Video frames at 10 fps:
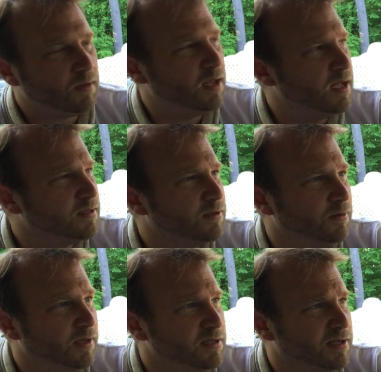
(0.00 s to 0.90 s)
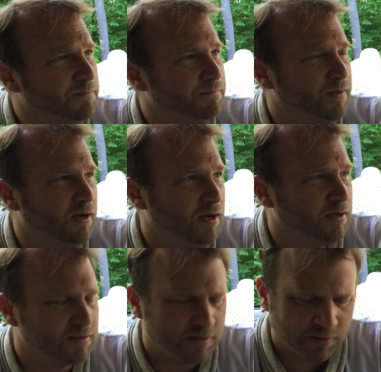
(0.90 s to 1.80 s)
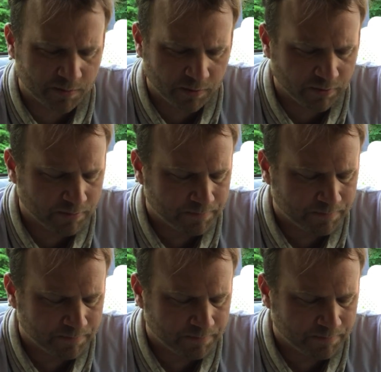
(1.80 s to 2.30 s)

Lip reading: Yeah, it's so easy. It's so smooth.